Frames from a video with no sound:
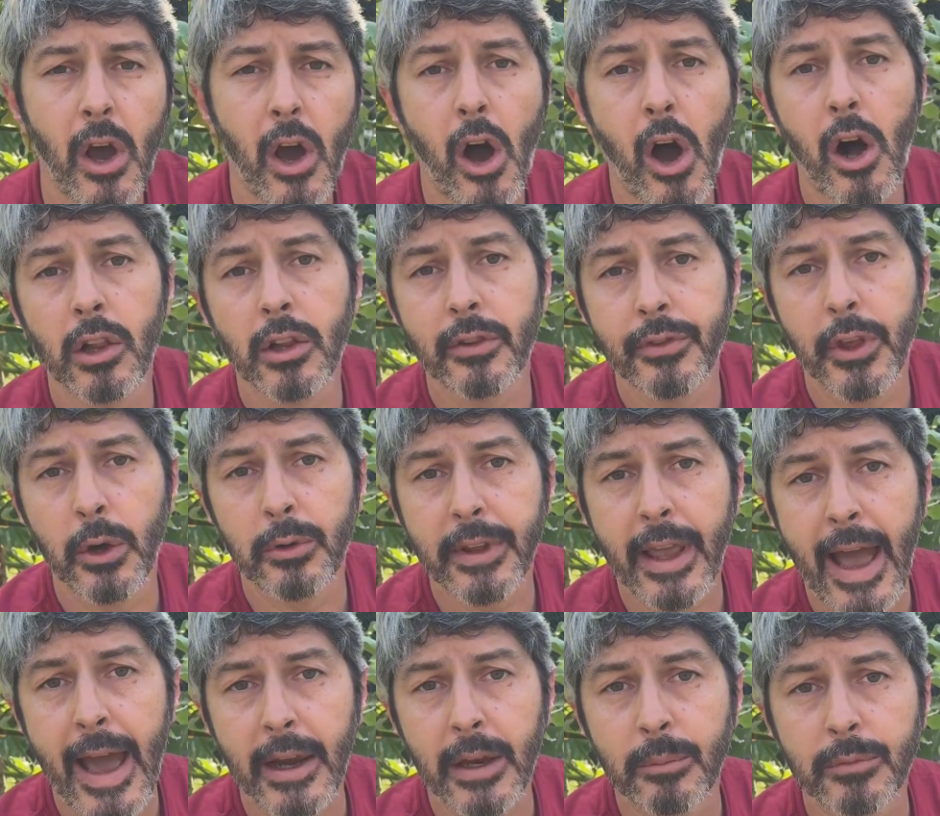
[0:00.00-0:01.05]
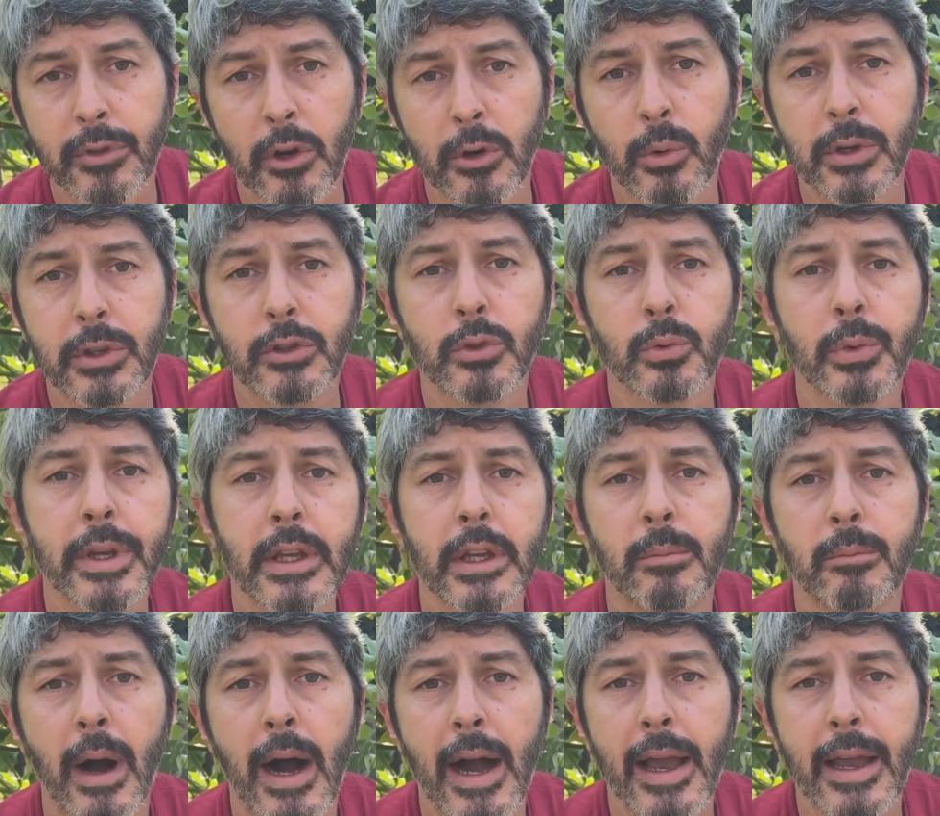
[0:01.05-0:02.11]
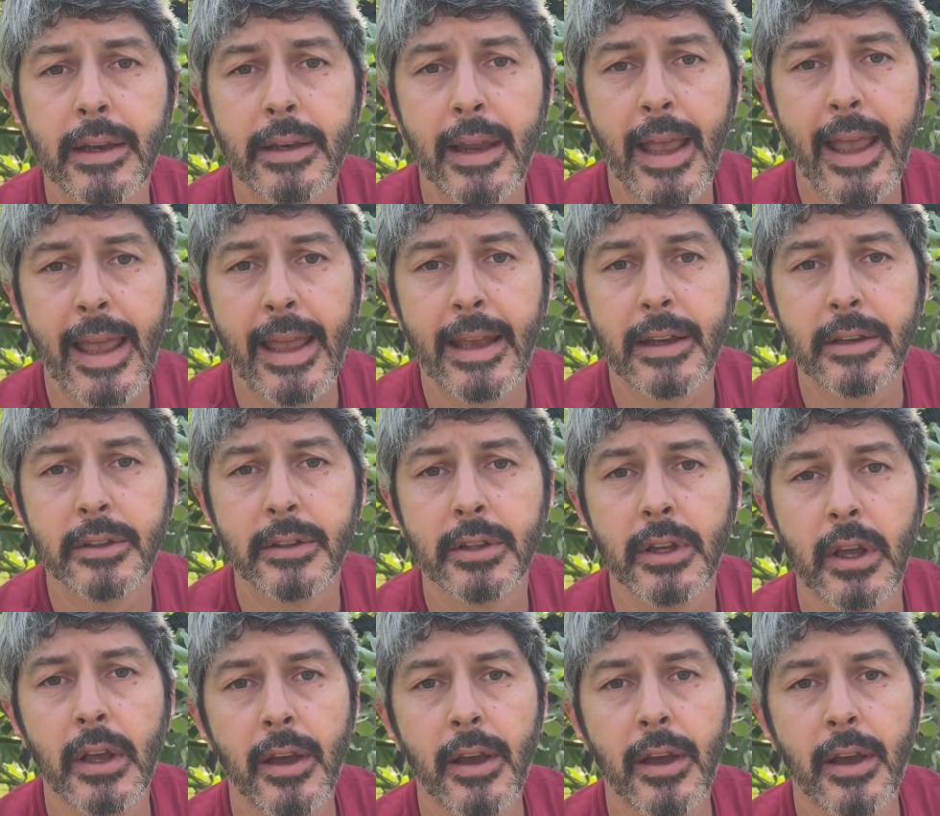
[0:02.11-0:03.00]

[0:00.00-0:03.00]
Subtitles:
all of those atoms are going to recombine and